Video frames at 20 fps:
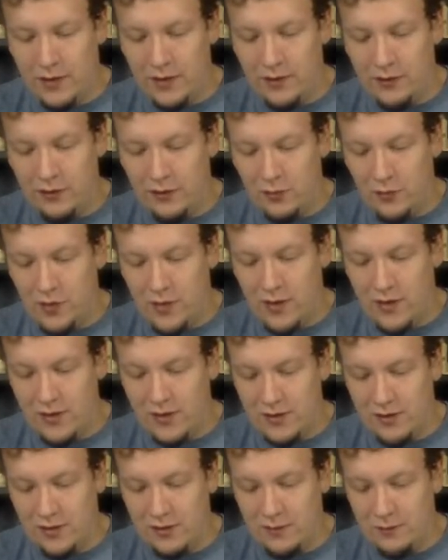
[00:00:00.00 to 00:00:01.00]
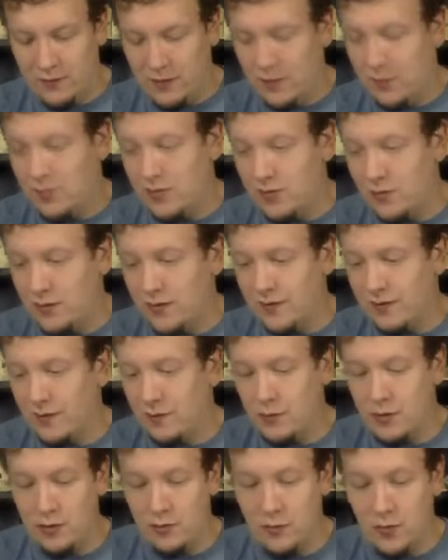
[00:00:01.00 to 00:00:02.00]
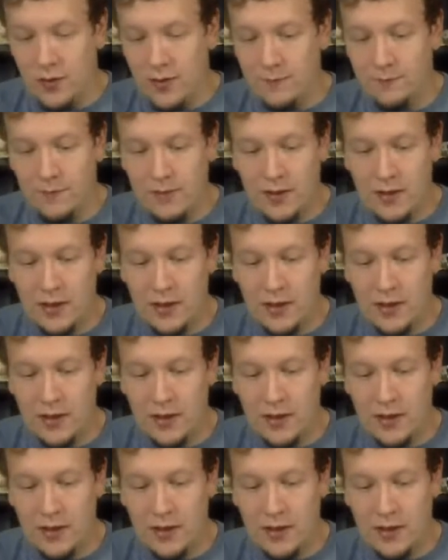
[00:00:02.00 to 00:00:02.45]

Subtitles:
I don't know why maybe she was a limited run.